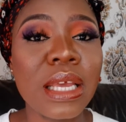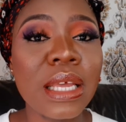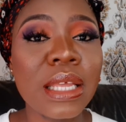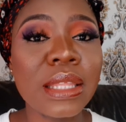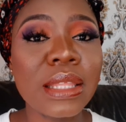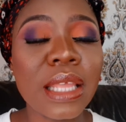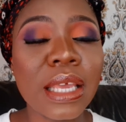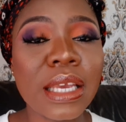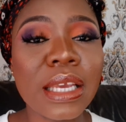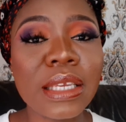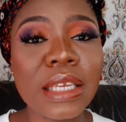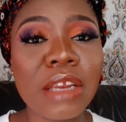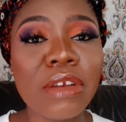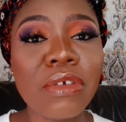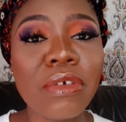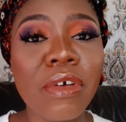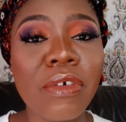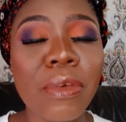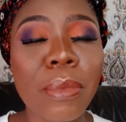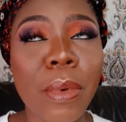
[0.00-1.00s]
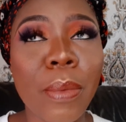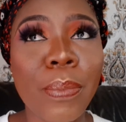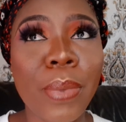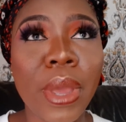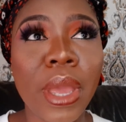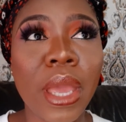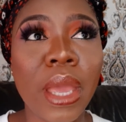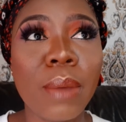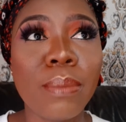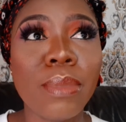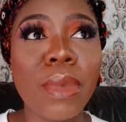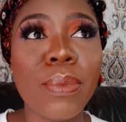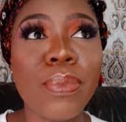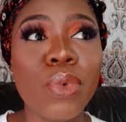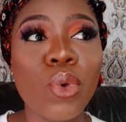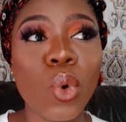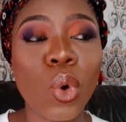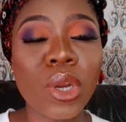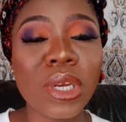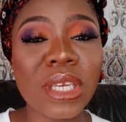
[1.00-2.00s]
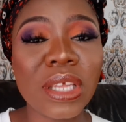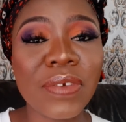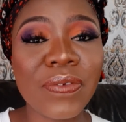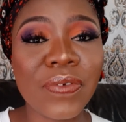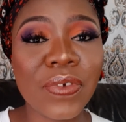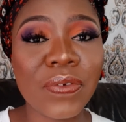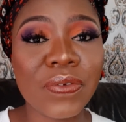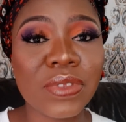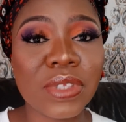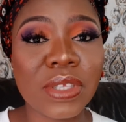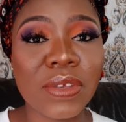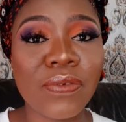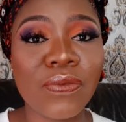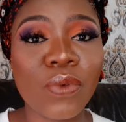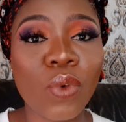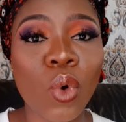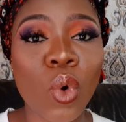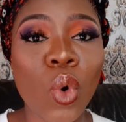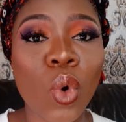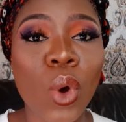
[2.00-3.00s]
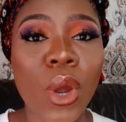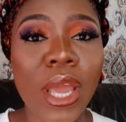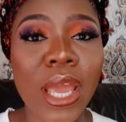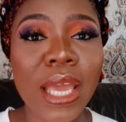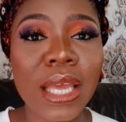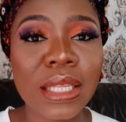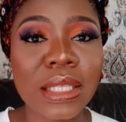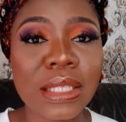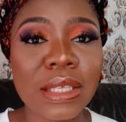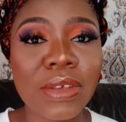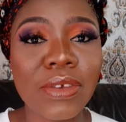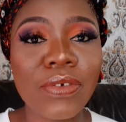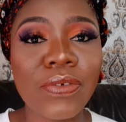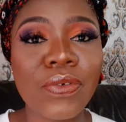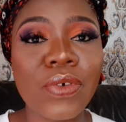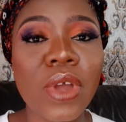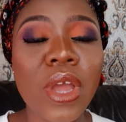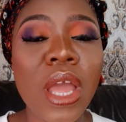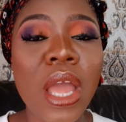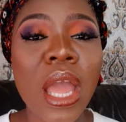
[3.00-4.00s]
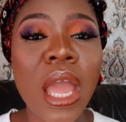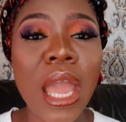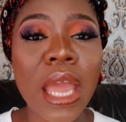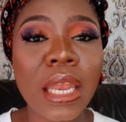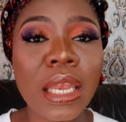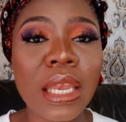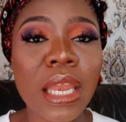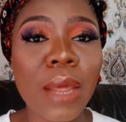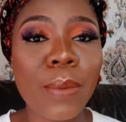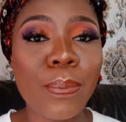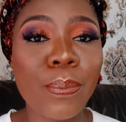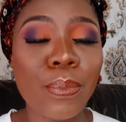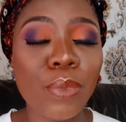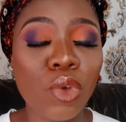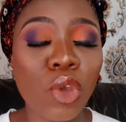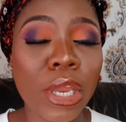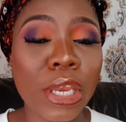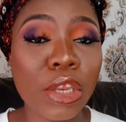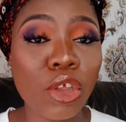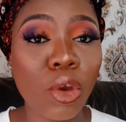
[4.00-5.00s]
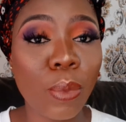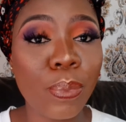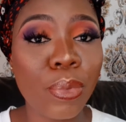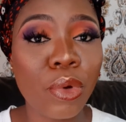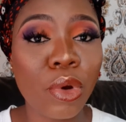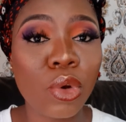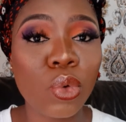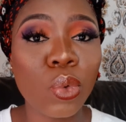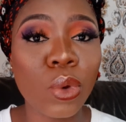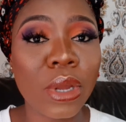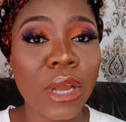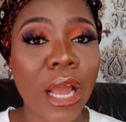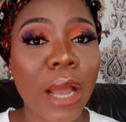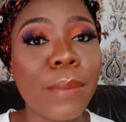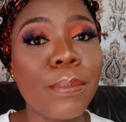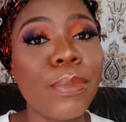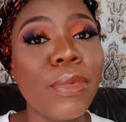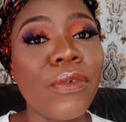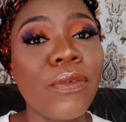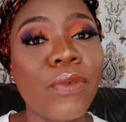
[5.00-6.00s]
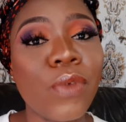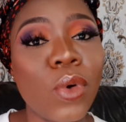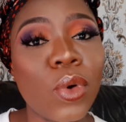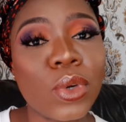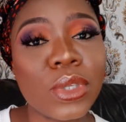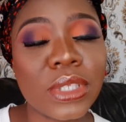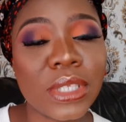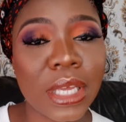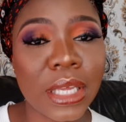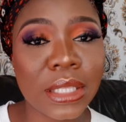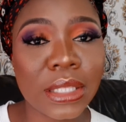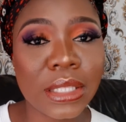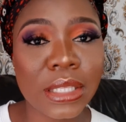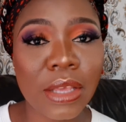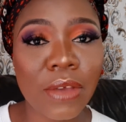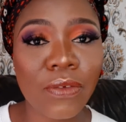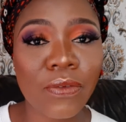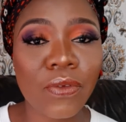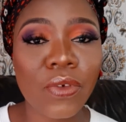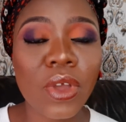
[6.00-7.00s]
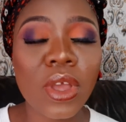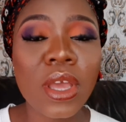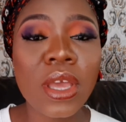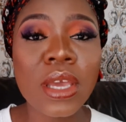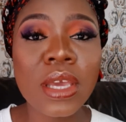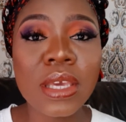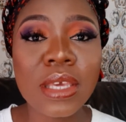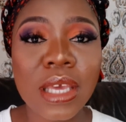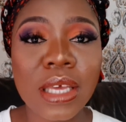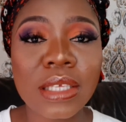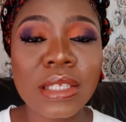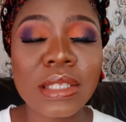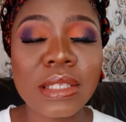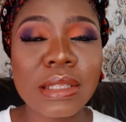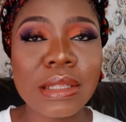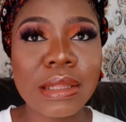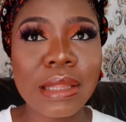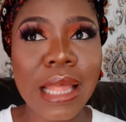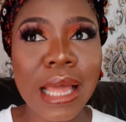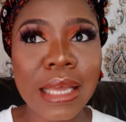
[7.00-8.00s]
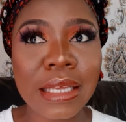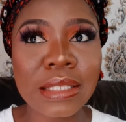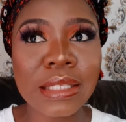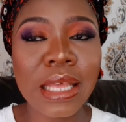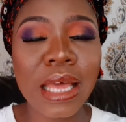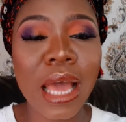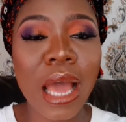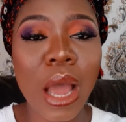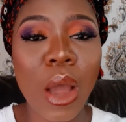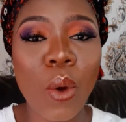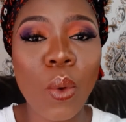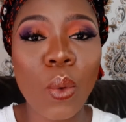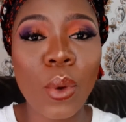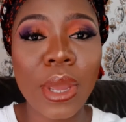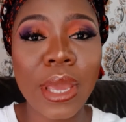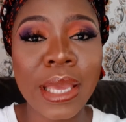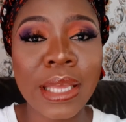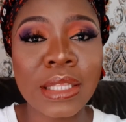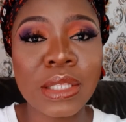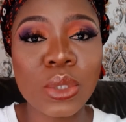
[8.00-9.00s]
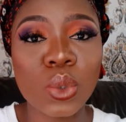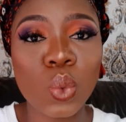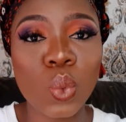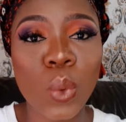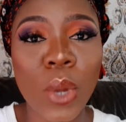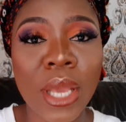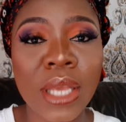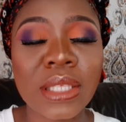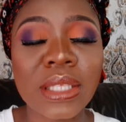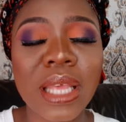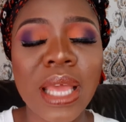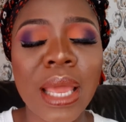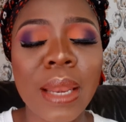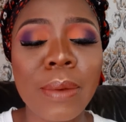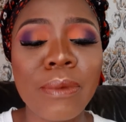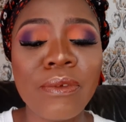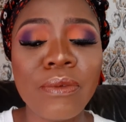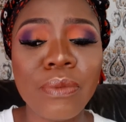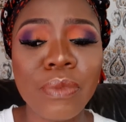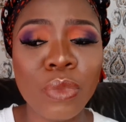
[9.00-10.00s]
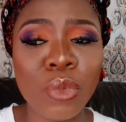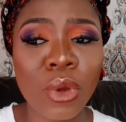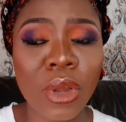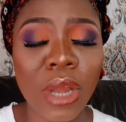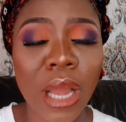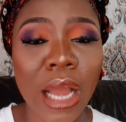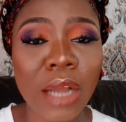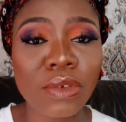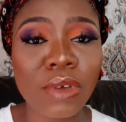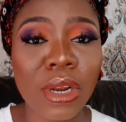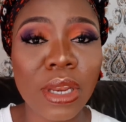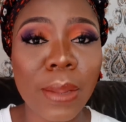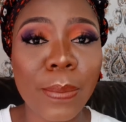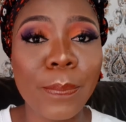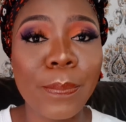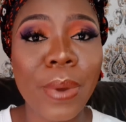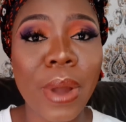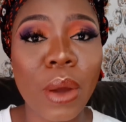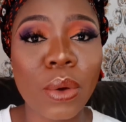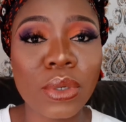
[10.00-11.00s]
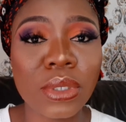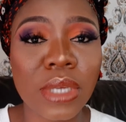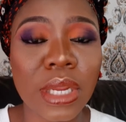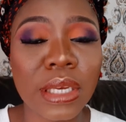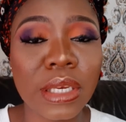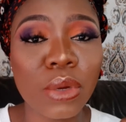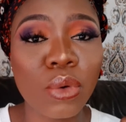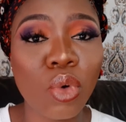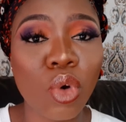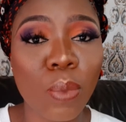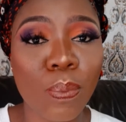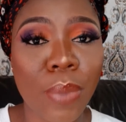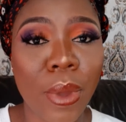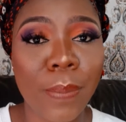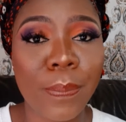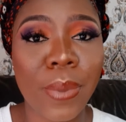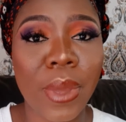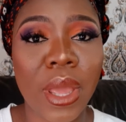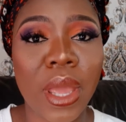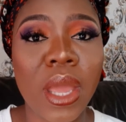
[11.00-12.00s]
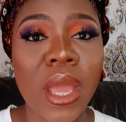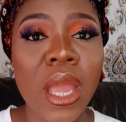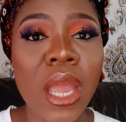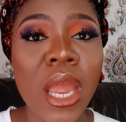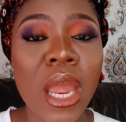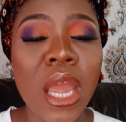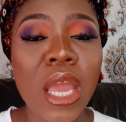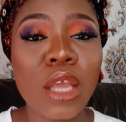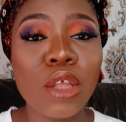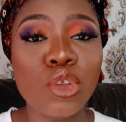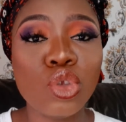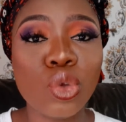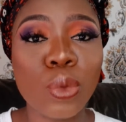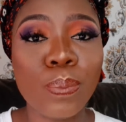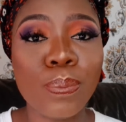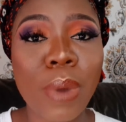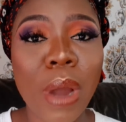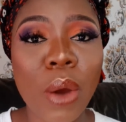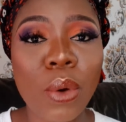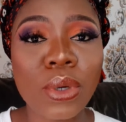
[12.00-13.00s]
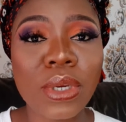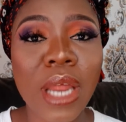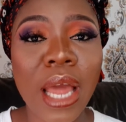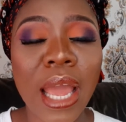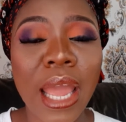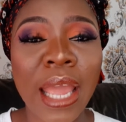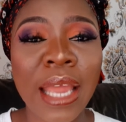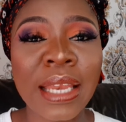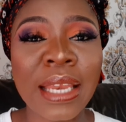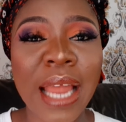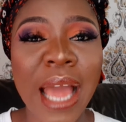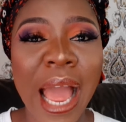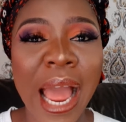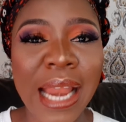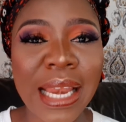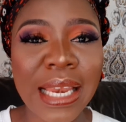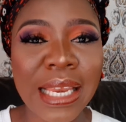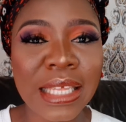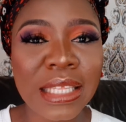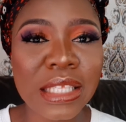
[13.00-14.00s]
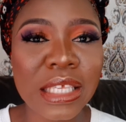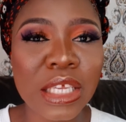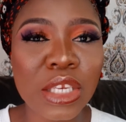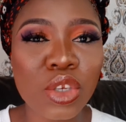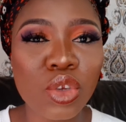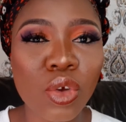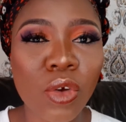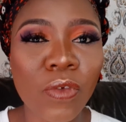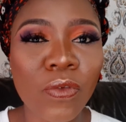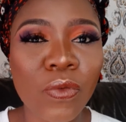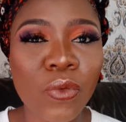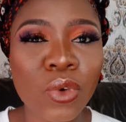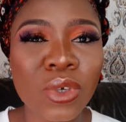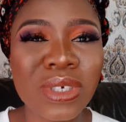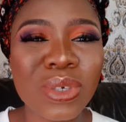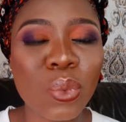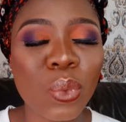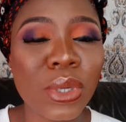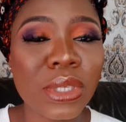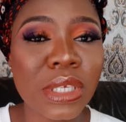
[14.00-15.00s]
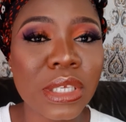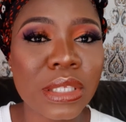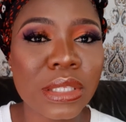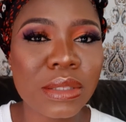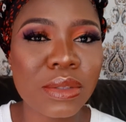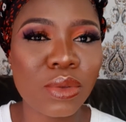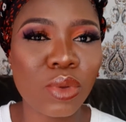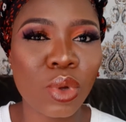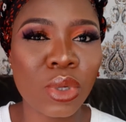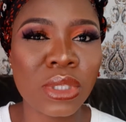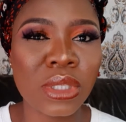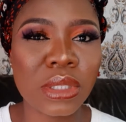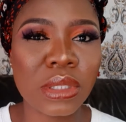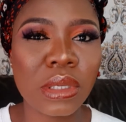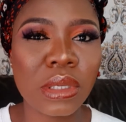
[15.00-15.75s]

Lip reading: taking the Negro pepper maybe on the 15th or 18th, and your period will come before 30th. Yes, that's how it works. And you can actually pound the Negro pepper into powder and add it in your food, which is not